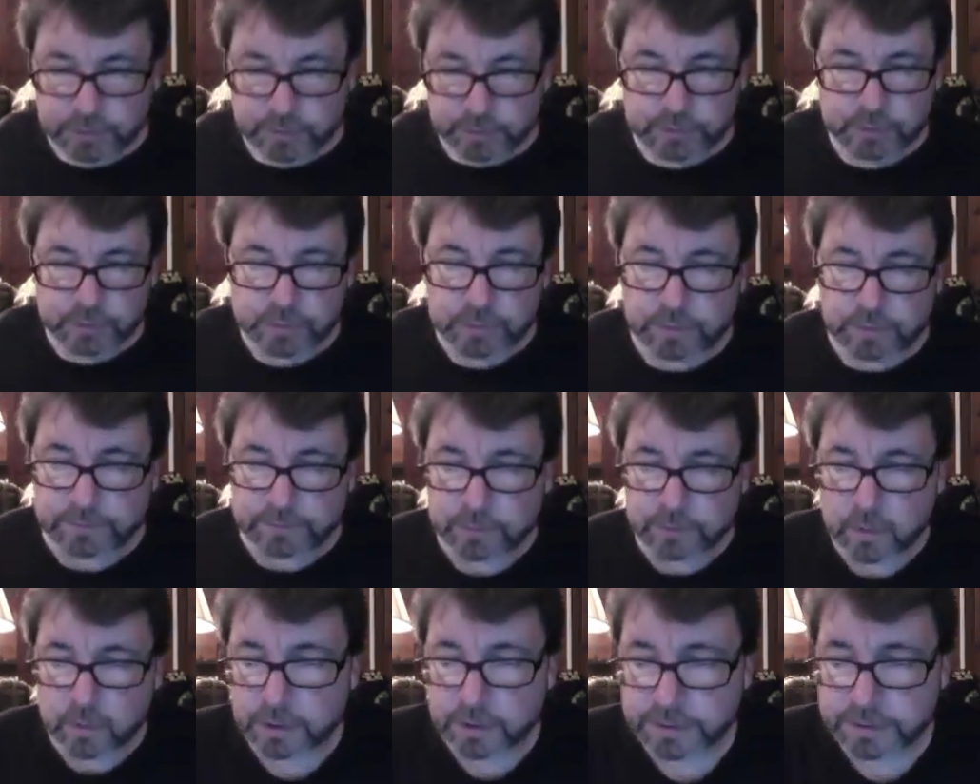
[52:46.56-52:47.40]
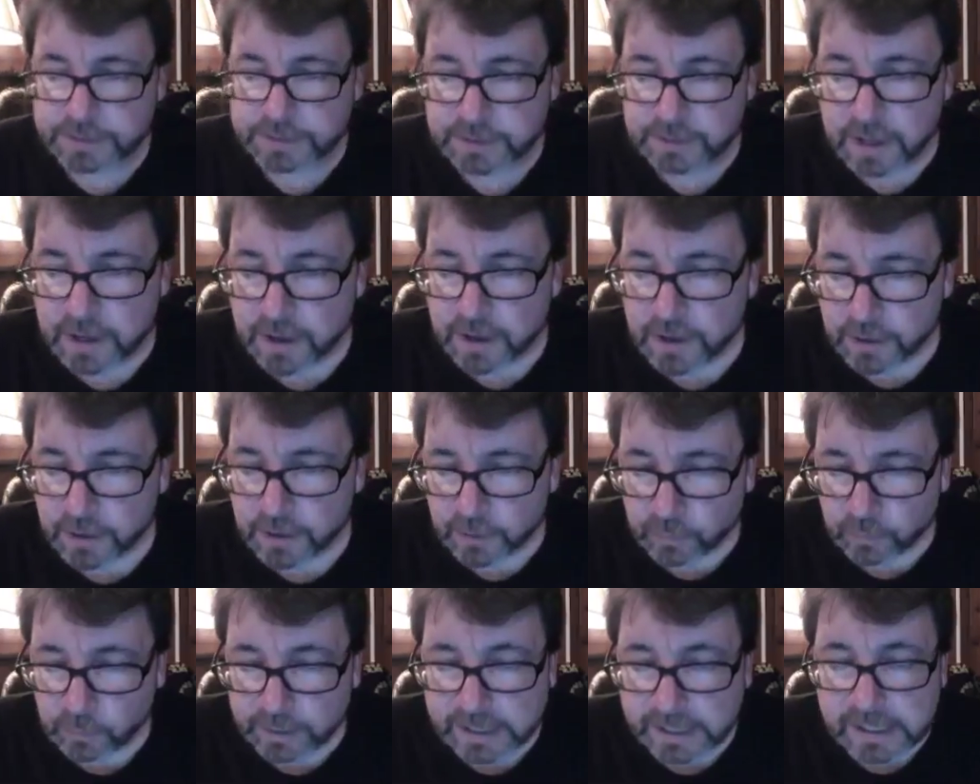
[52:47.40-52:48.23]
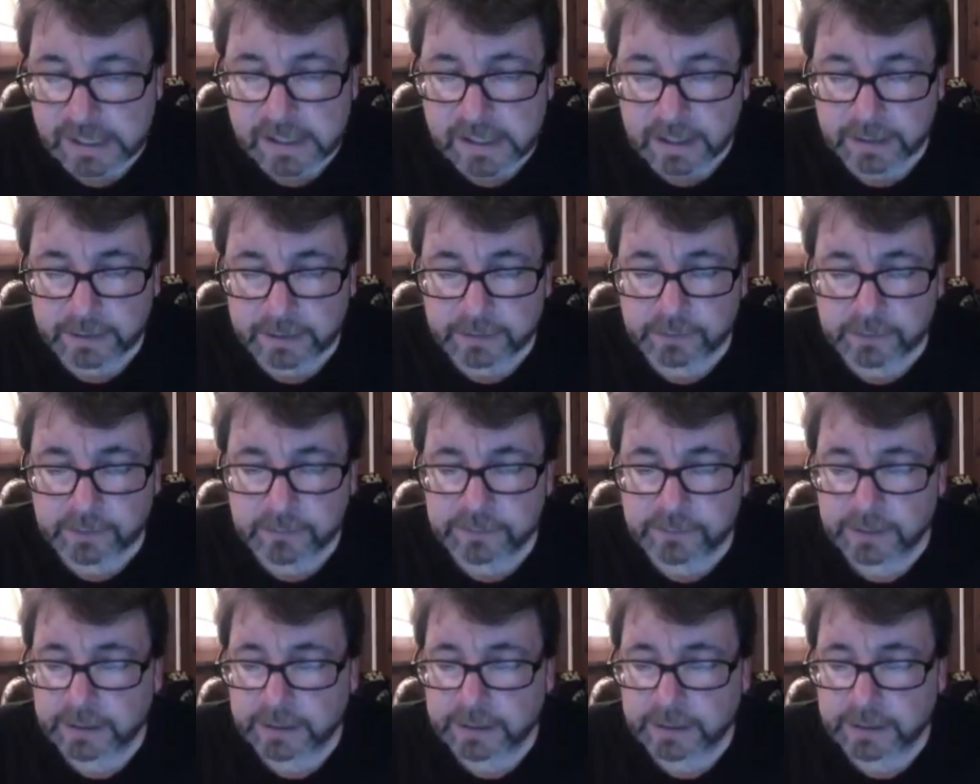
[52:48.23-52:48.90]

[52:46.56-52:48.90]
too, of course, we have